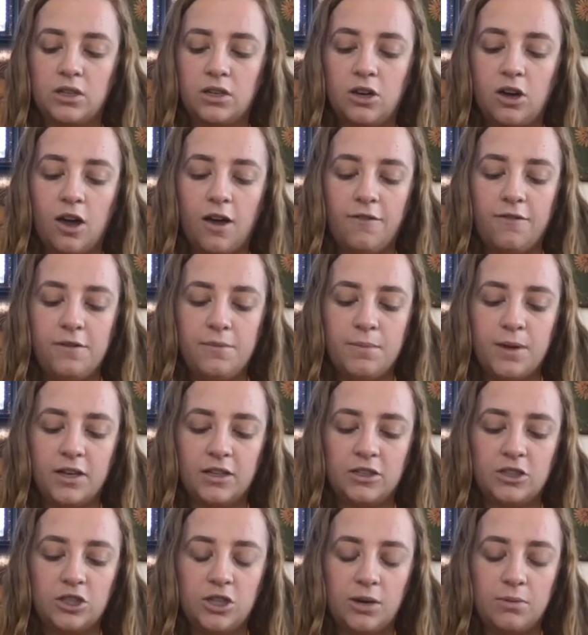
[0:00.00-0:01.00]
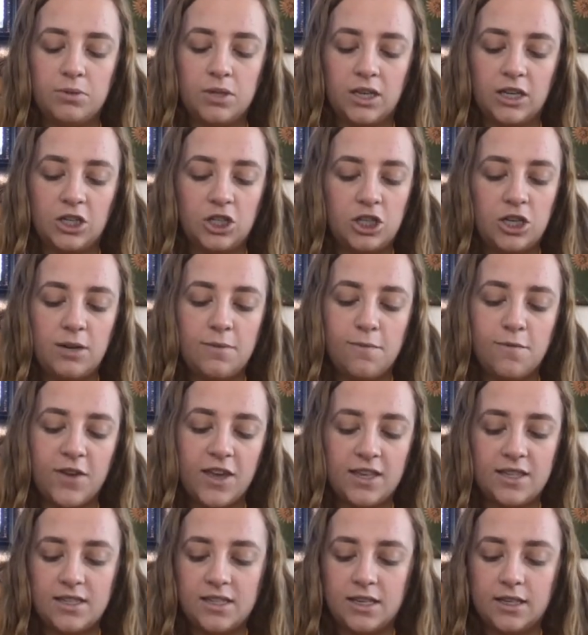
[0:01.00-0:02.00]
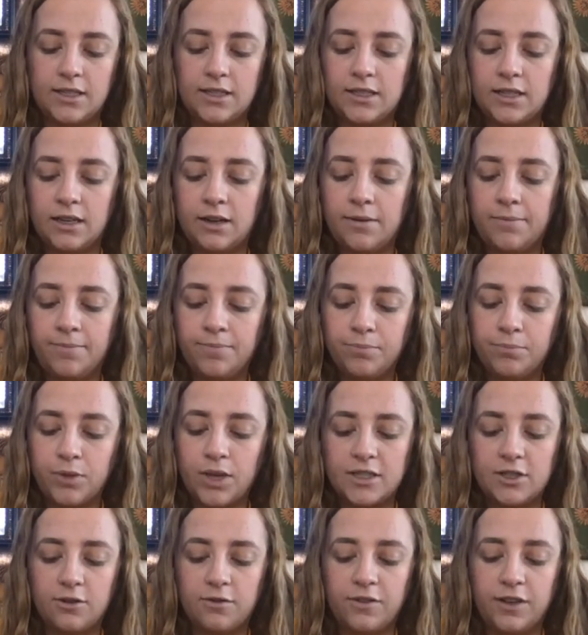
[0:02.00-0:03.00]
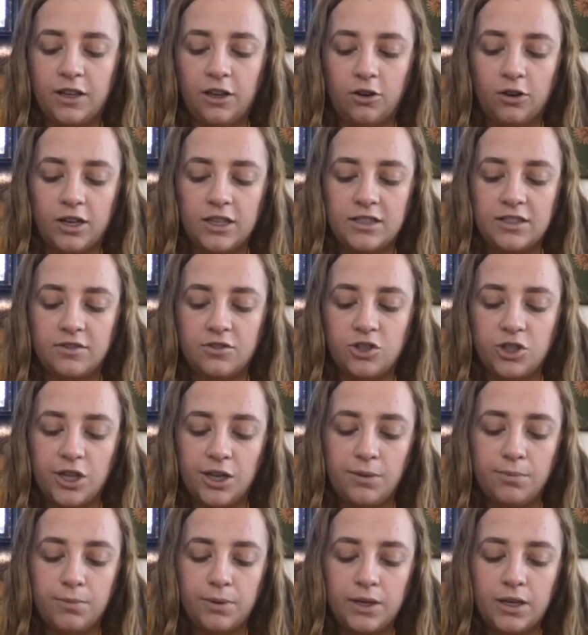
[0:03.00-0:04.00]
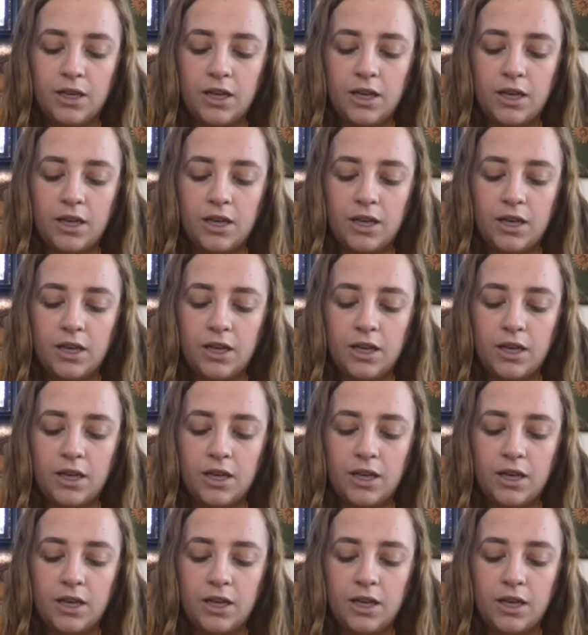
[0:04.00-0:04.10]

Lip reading: coffee mugs shaped like sheep faces, plaster figurines of sheep